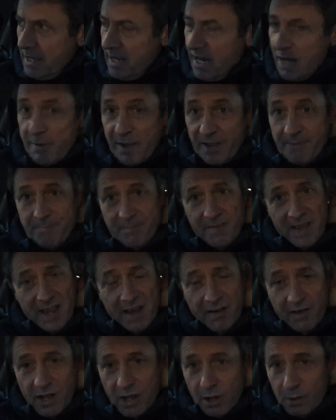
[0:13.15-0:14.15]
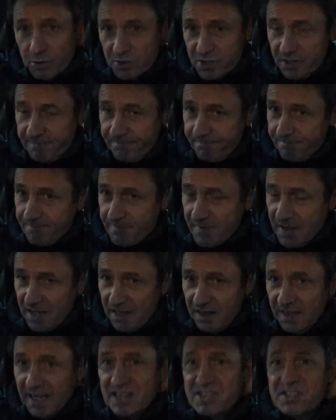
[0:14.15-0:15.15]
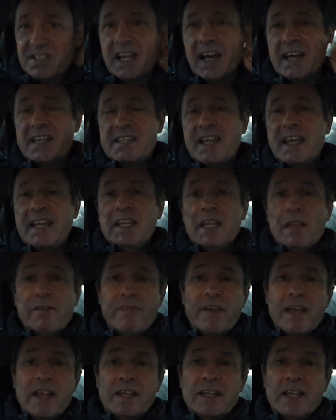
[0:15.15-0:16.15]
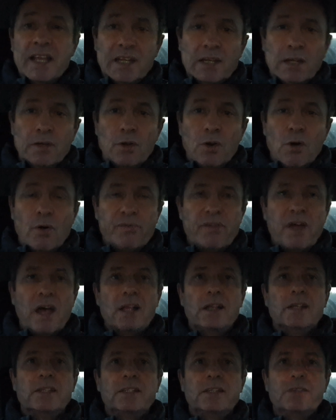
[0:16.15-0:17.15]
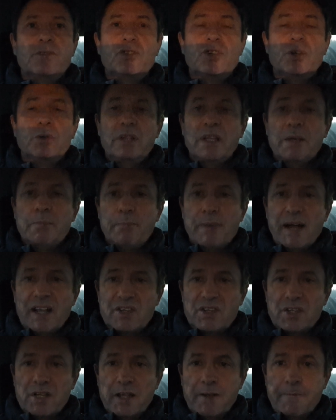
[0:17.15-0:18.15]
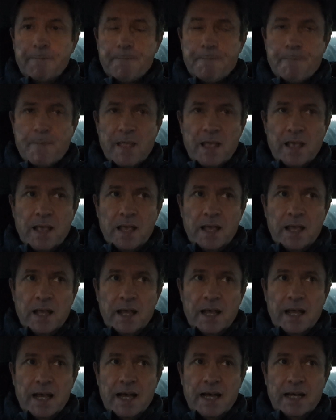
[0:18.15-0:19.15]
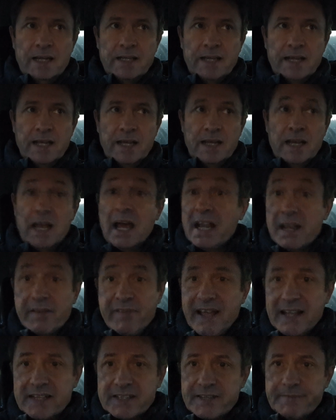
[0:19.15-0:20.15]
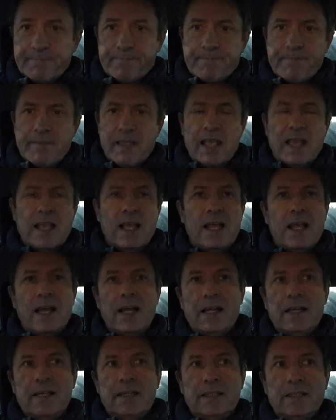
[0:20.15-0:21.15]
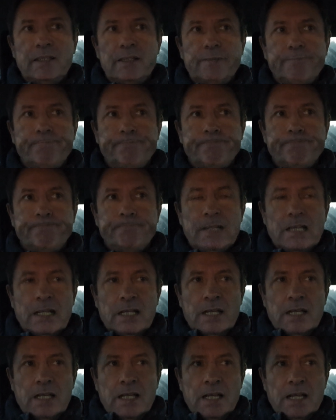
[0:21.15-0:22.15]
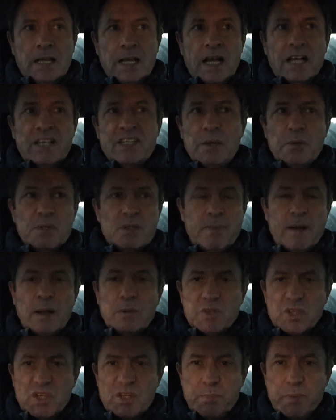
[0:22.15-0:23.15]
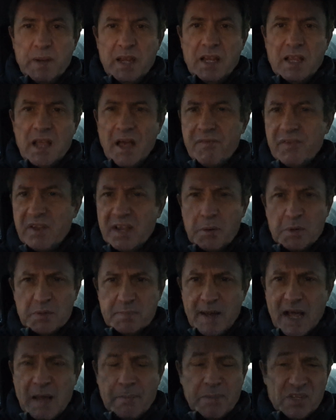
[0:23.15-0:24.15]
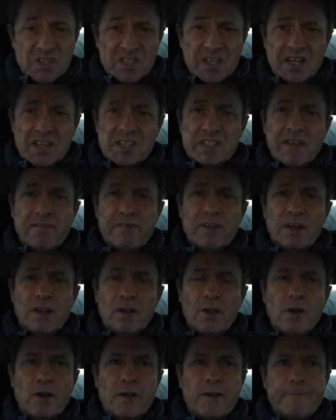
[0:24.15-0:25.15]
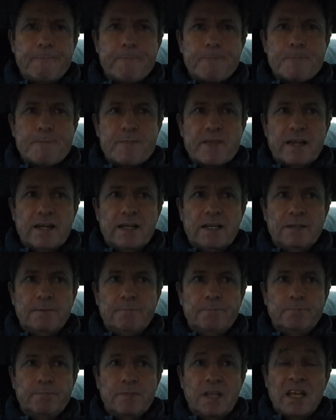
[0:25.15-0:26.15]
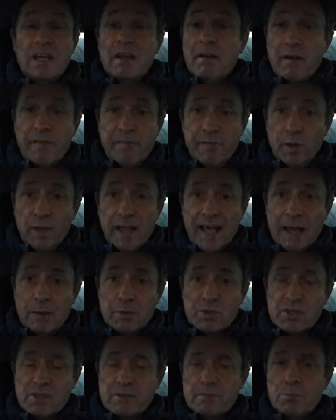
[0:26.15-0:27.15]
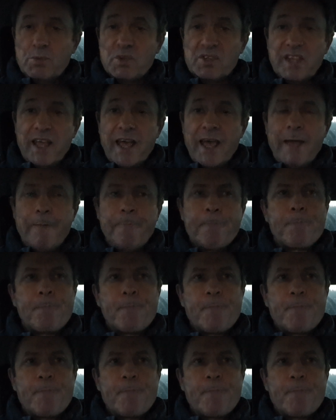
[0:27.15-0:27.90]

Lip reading: Anyway, here it goes. Last night in Levin in the North Island, Julian Bachelor had an event, and as he was about to speak, I think it was perhaps 6-7 o'clock, a full house was there